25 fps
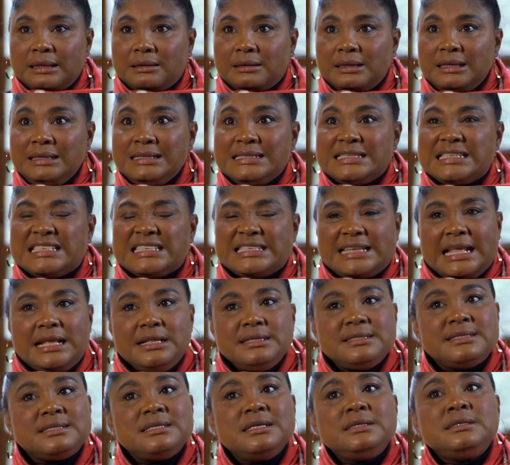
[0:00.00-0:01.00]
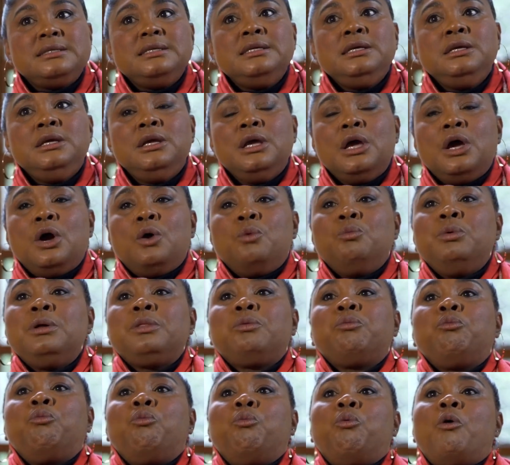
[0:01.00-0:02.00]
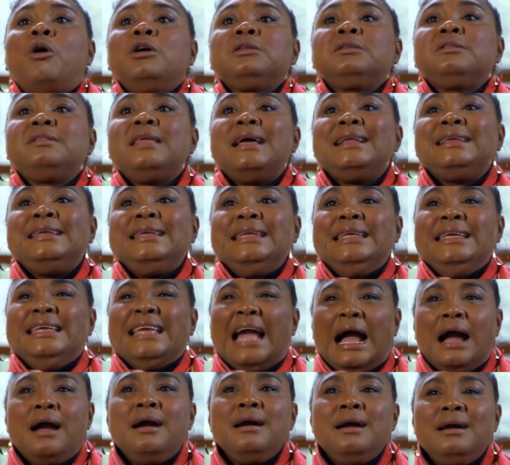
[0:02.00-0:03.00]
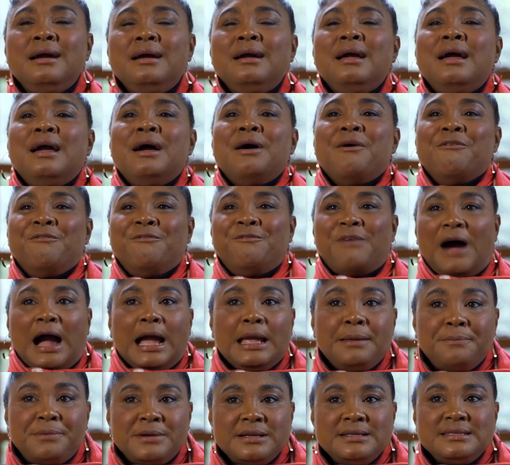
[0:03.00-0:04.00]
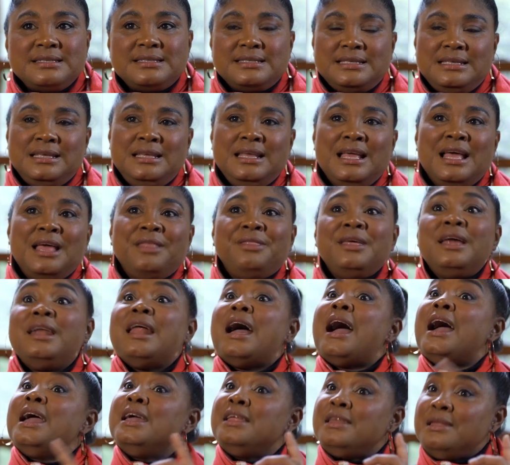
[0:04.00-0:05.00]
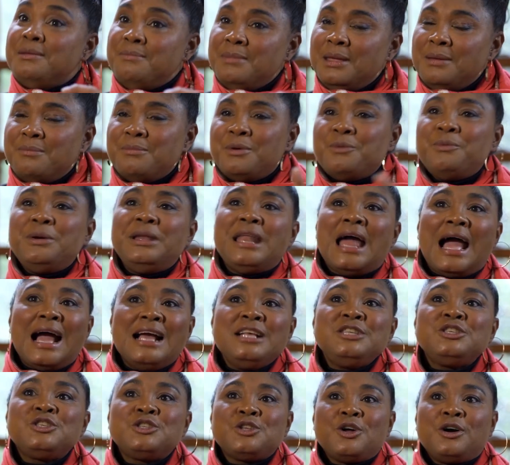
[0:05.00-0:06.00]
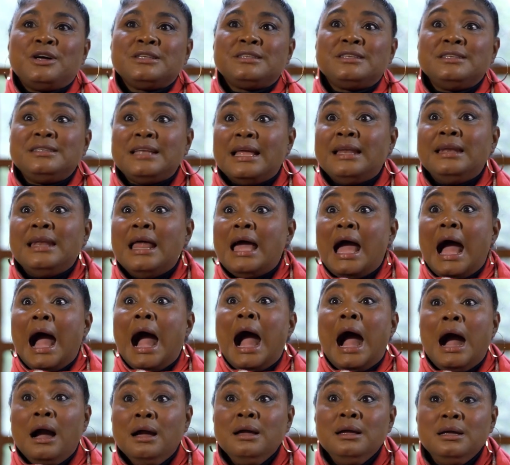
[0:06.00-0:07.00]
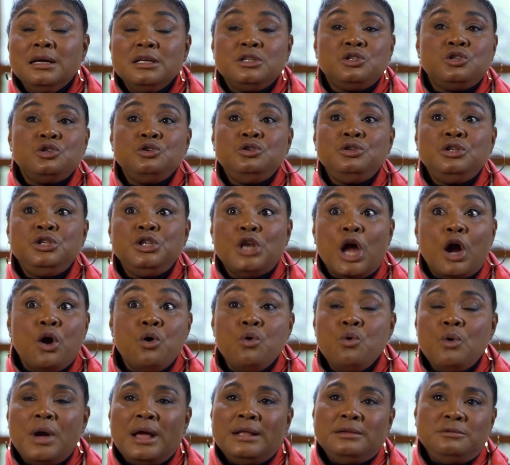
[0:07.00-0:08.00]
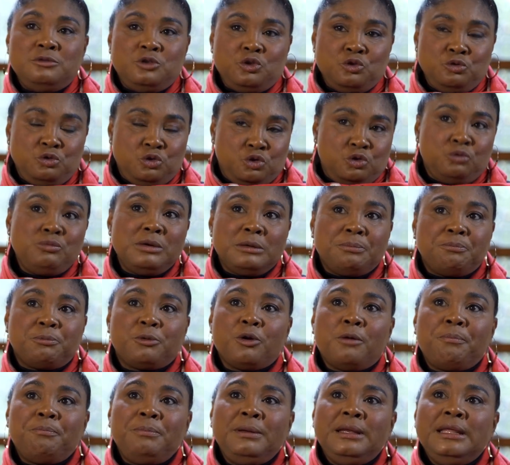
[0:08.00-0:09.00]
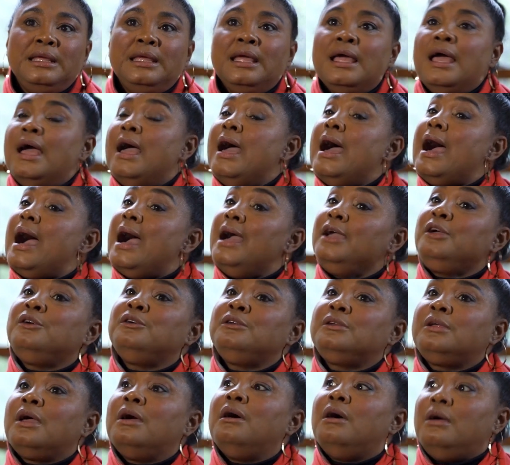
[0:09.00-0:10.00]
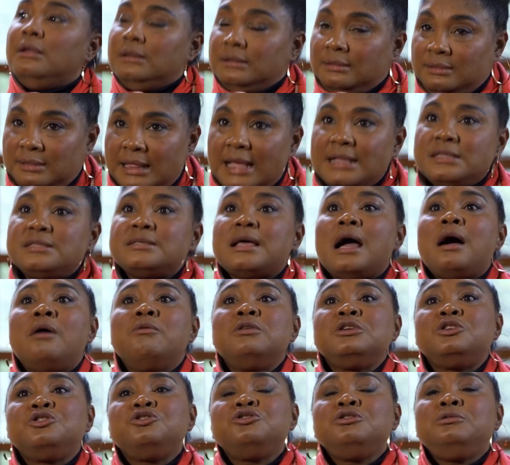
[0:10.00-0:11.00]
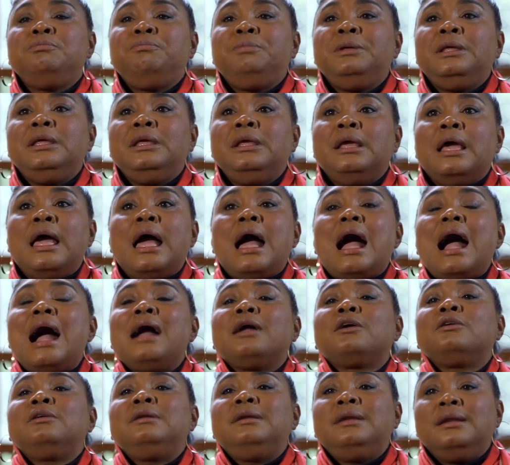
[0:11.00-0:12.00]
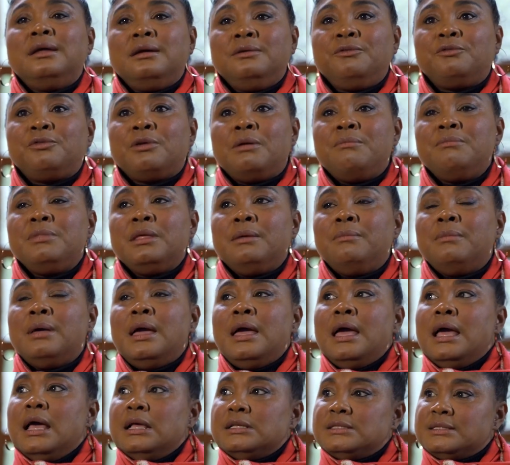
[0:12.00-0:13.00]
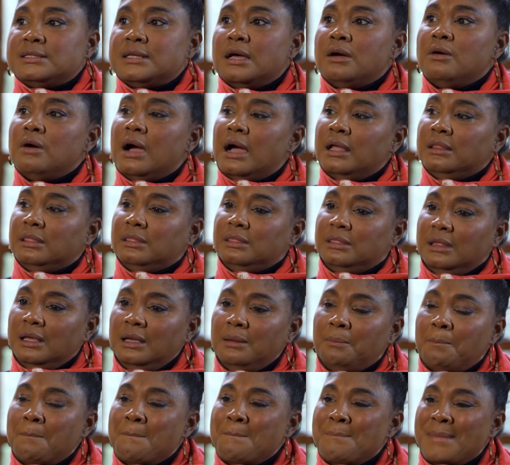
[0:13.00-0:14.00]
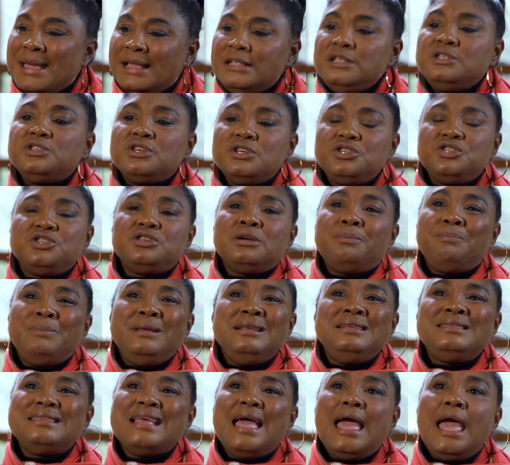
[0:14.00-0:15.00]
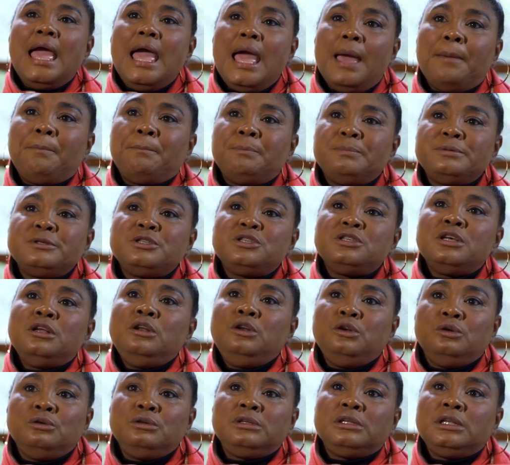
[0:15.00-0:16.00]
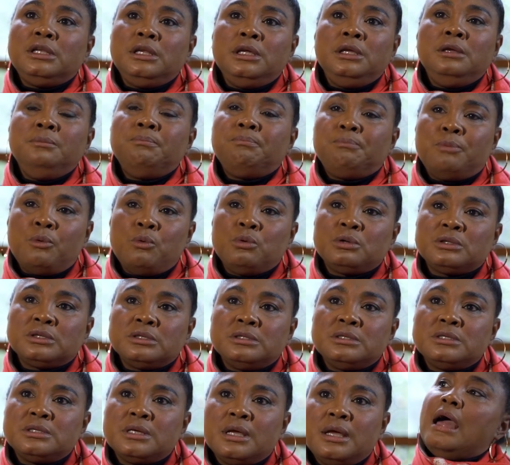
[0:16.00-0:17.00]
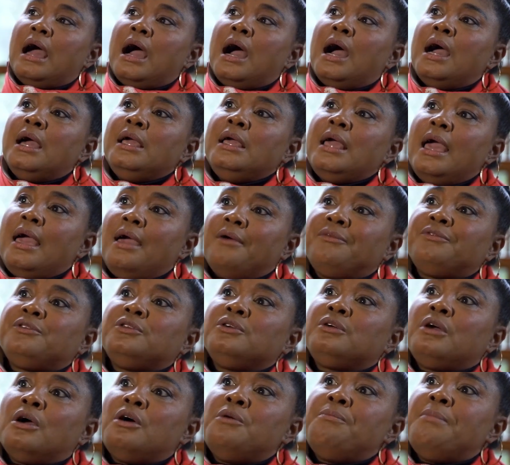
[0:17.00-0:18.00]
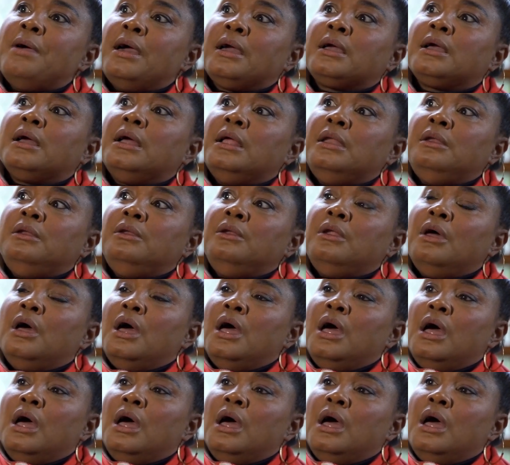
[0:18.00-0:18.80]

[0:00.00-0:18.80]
intensity with what that young vibrancy that I remember when I started, and hunger to know and to do it properly. I could go, that's how it should be. I could learn from them. So I think mentorship is absolutely important. I have to go back and